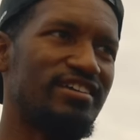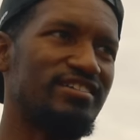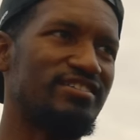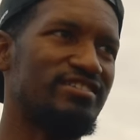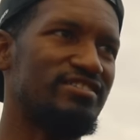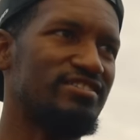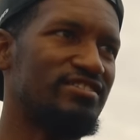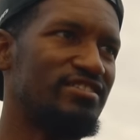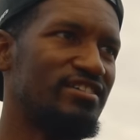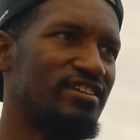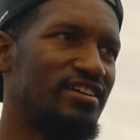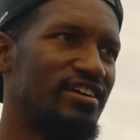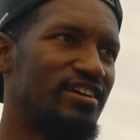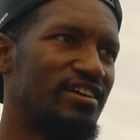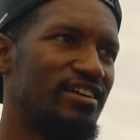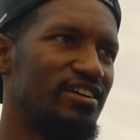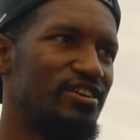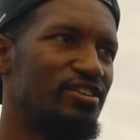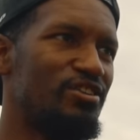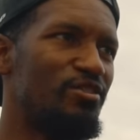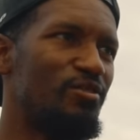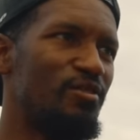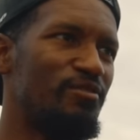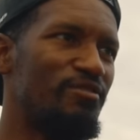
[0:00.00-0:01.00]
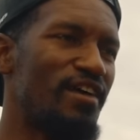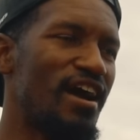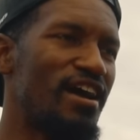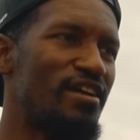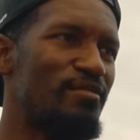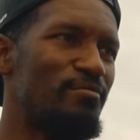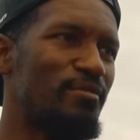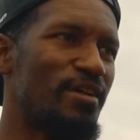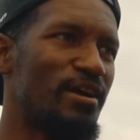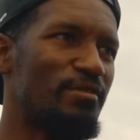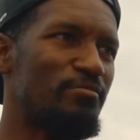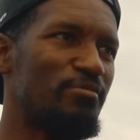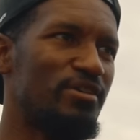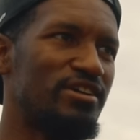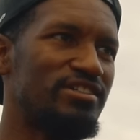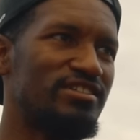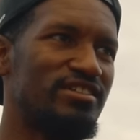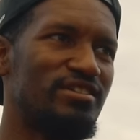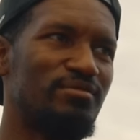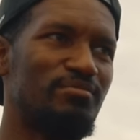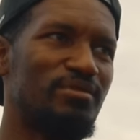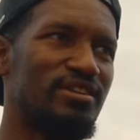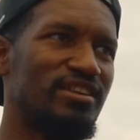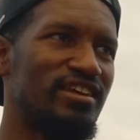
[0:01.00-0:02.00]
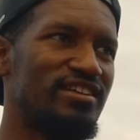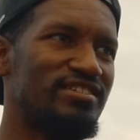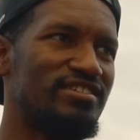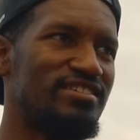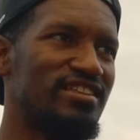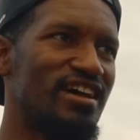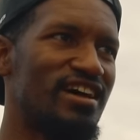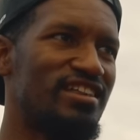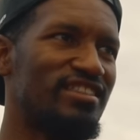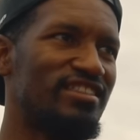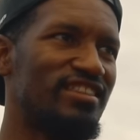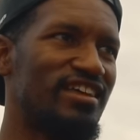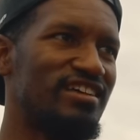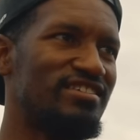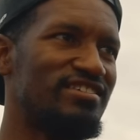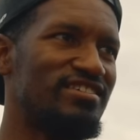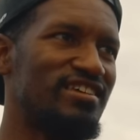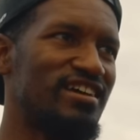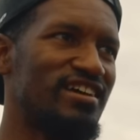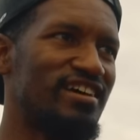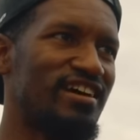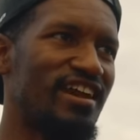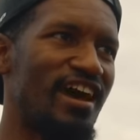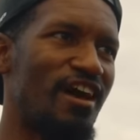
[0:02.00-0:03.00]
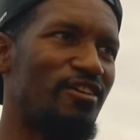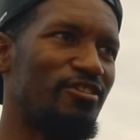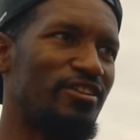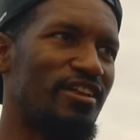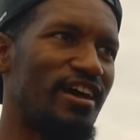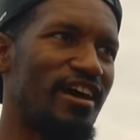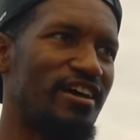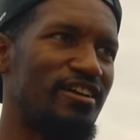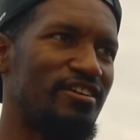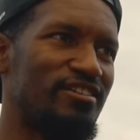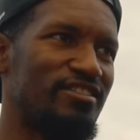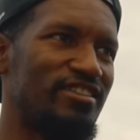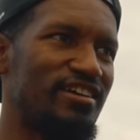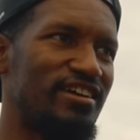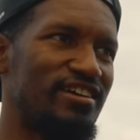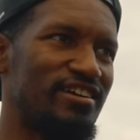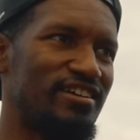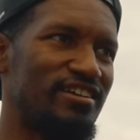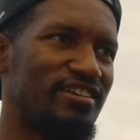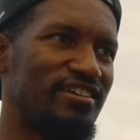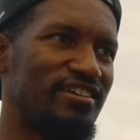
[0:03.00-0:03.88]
it's, you know, we've had a black president, but that's not, that's like an outlier thing.